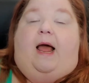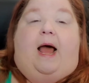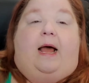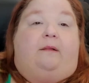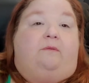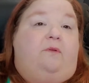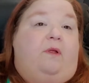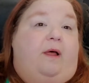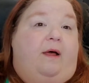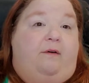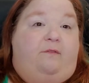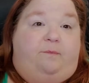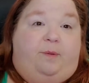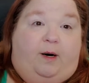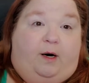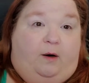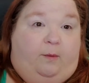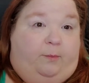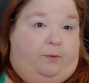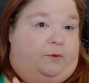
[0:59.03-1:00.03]
I love
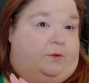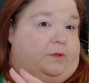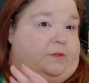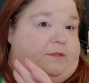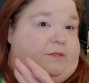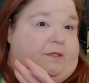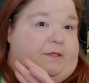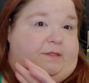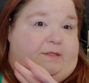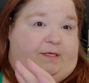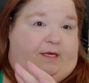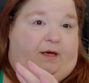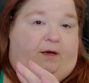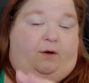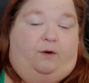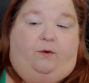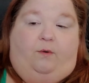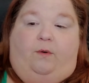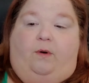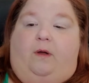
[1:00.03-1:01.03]
purples,
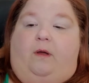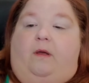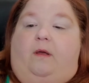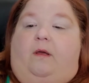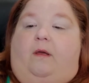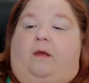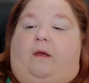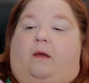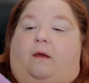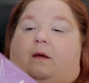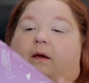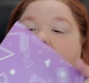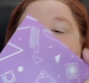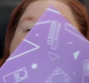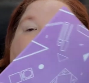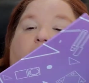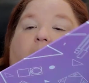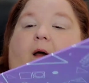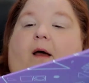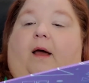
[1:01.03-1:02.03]
so
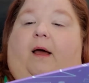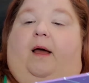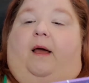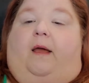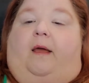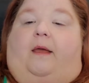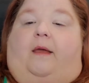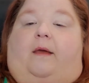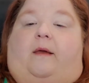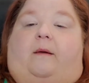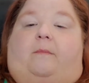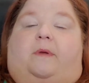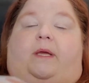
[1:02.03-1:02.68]
I am